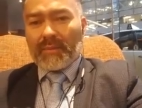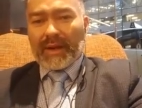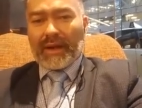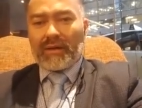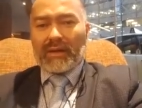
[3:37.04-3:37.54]

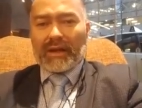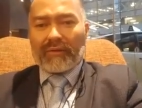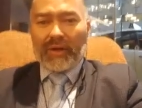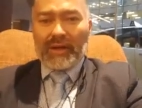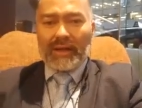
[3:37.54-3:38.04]
our
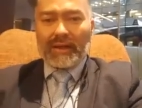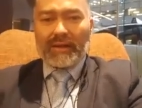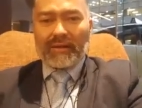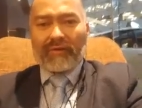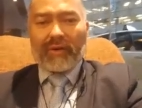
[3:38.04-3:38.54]
friend here
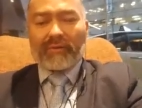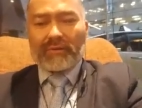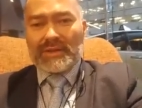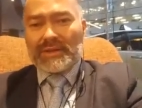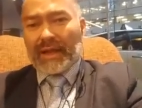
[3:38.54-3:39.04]
from
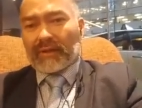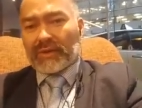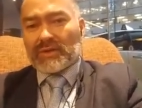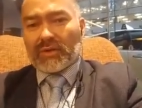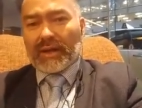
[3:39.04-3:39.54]
the state of
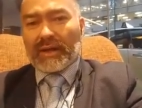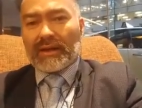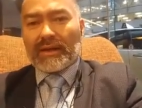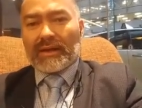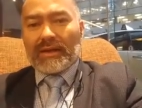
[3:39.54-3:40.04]
Victoria
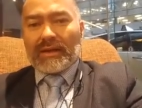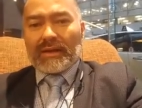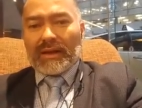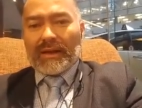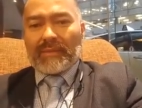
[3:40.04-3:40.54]

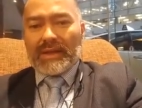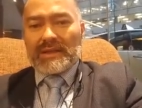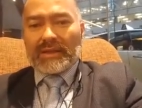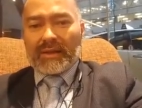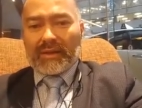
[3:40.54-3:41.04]

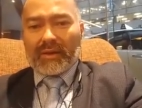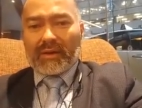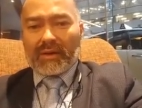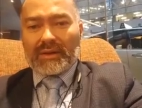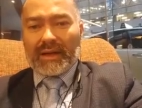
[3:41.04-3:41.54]
mentioned that they're in
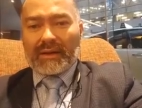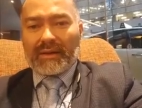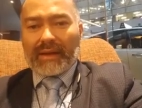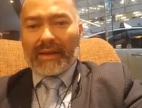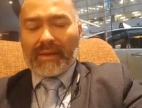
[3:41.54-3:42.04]
lockdown
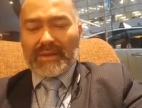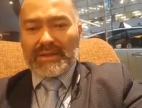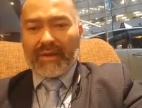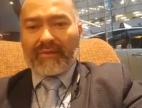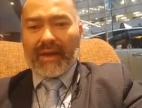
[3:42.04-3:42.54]
and that they miss
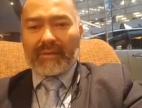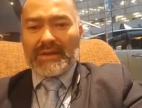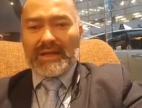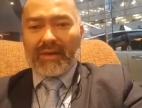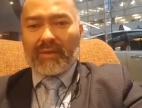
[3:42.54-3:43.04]
their families
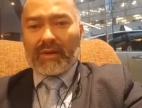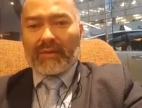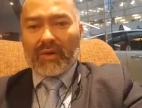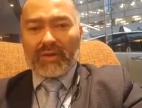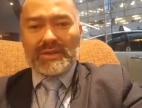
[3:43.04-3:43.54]
here. Well, of
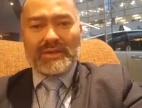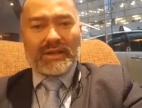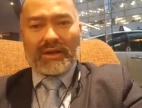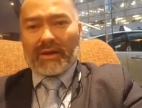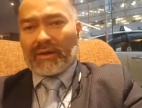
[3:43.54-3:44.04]
course,
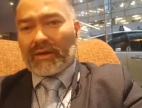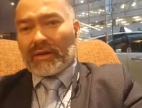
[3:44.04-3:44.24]
you know